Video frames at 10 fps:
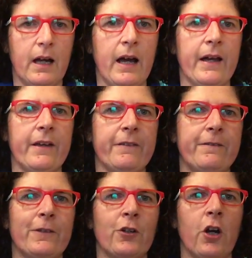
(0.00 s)
I
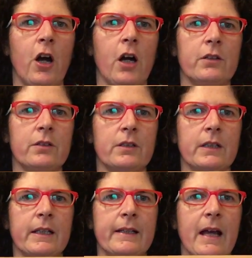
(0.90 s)
forgot
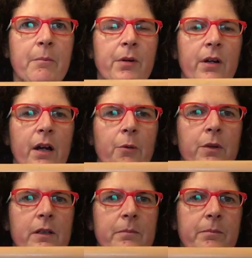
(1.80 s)
the number, I
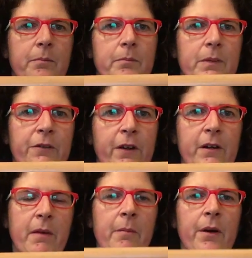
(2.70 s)
will, if I
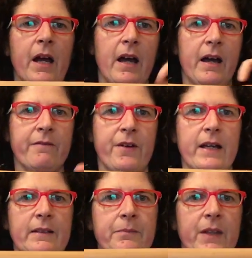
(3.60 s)
remember, I, I'll
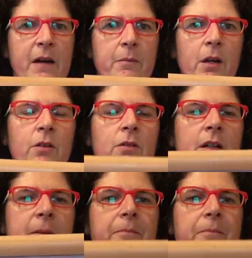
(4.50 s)
write them down below.